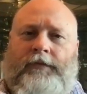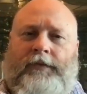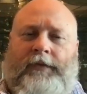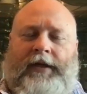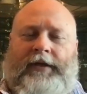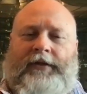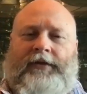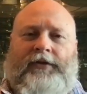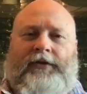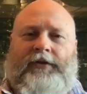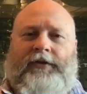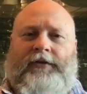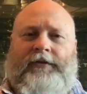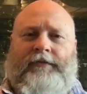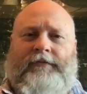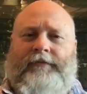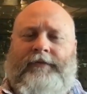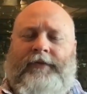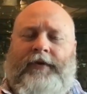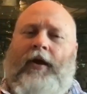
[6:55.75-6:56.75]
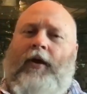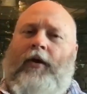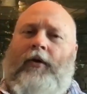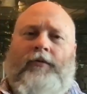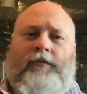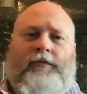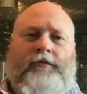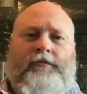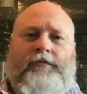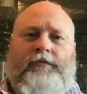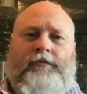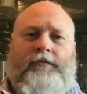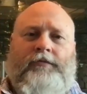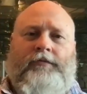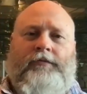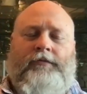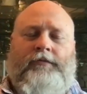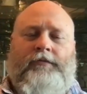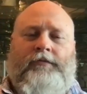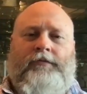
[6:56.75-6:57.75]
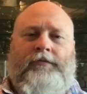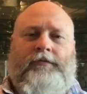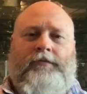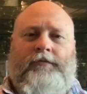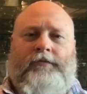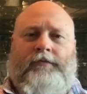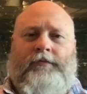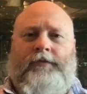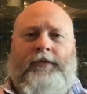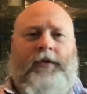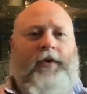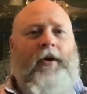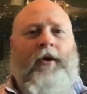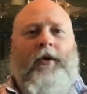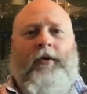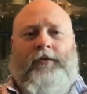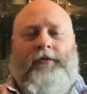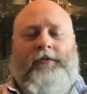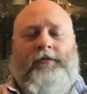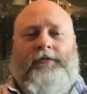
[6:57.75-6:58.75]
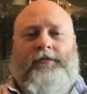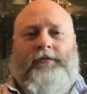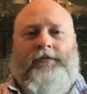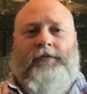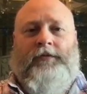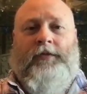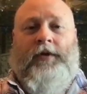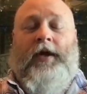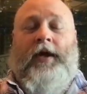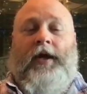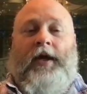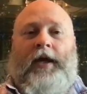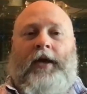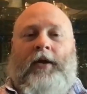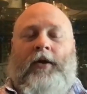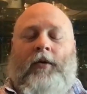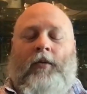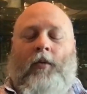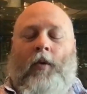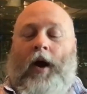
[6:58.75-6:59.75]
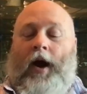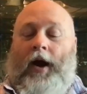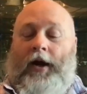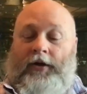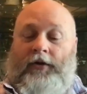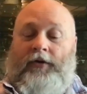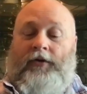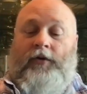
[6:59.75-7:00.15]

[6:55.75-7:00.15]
That just, no, no. Why are you